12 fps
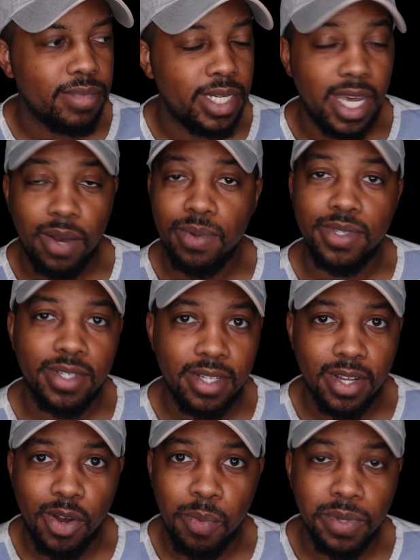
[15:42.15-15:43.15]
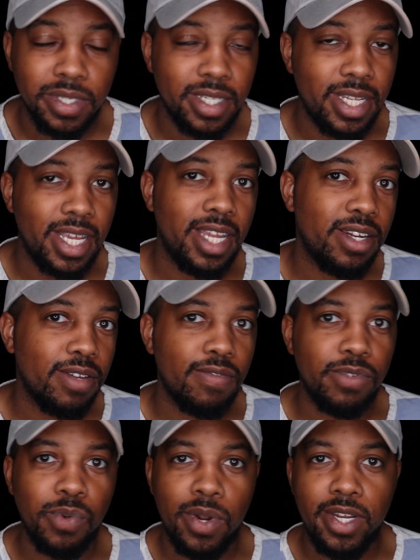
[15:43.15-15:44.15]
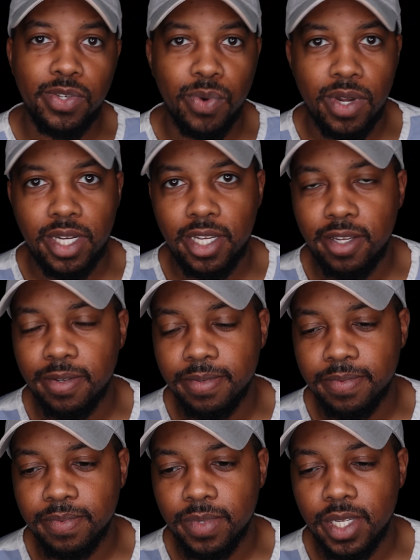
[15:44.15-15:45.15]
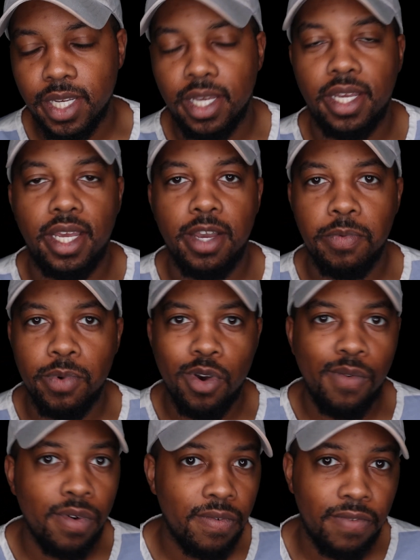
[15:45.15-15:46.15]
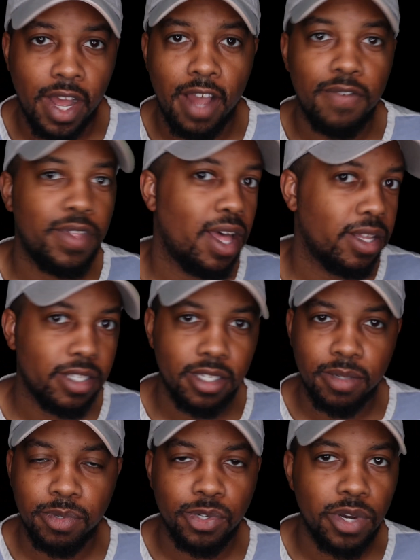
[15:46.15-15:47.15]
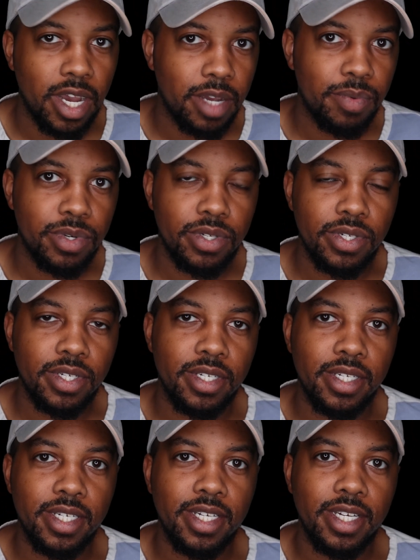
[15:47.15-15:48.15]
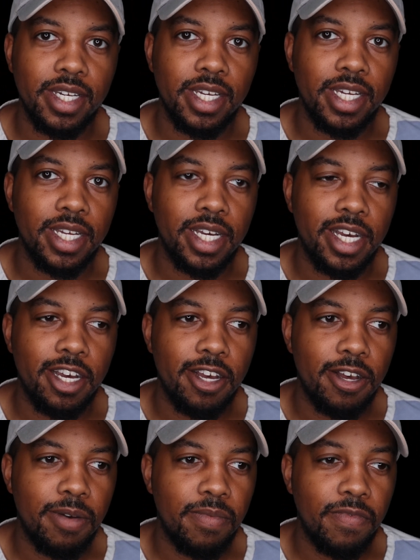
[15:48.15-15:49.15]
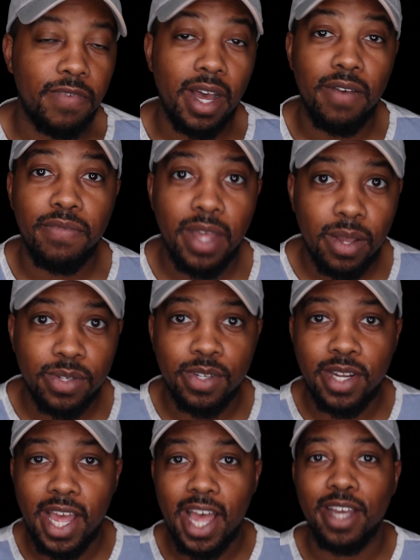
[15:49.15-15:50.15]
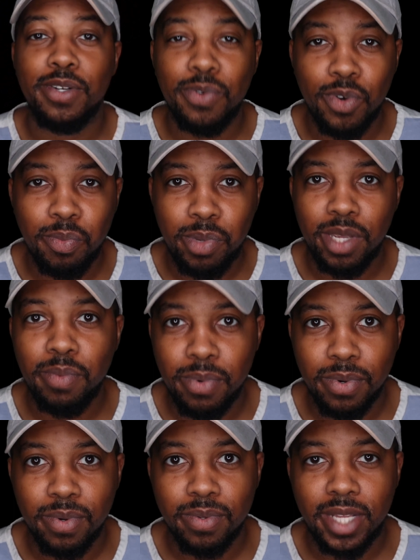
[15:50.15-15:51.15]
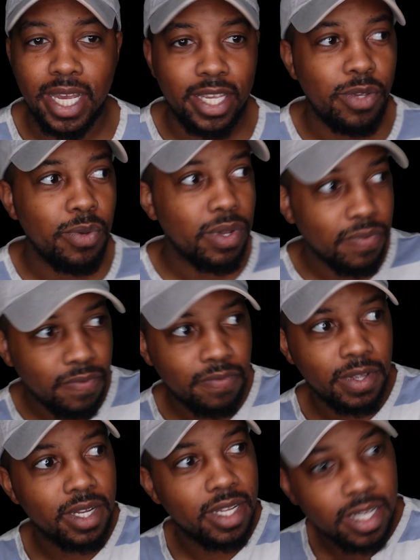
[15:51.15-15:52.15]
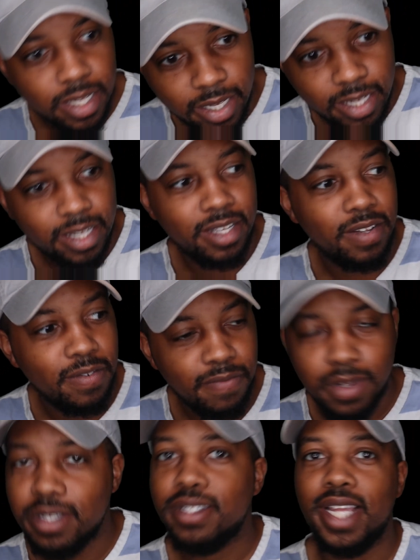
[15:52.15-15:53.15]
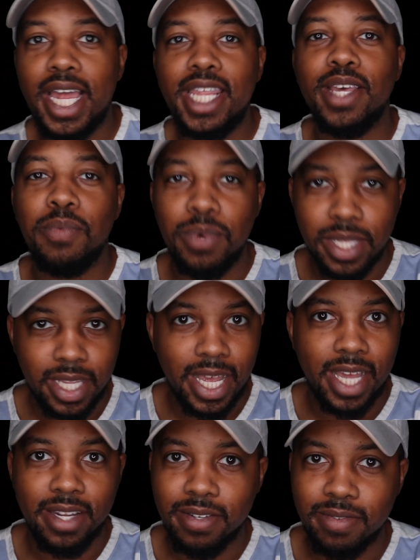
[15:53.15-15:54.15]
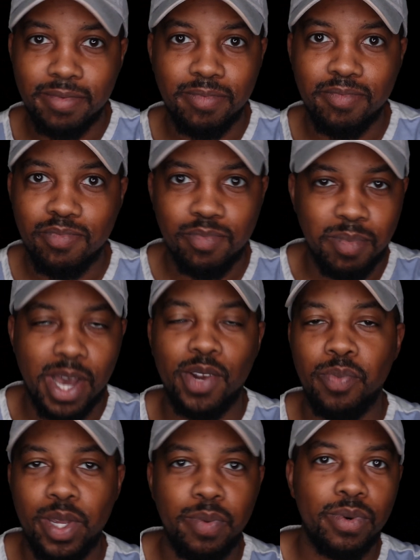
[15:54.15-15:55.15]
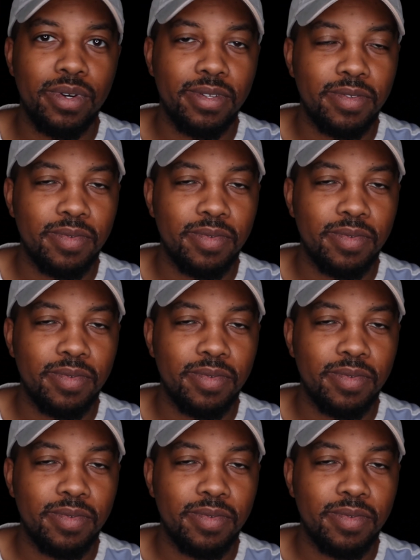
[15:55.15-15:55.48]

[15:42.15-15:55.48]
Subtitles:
And now it's almost the end of 2020, and we're over 5,000 subscribers, 5,000 actual people. Like, you can fill a stadium with that amount of people.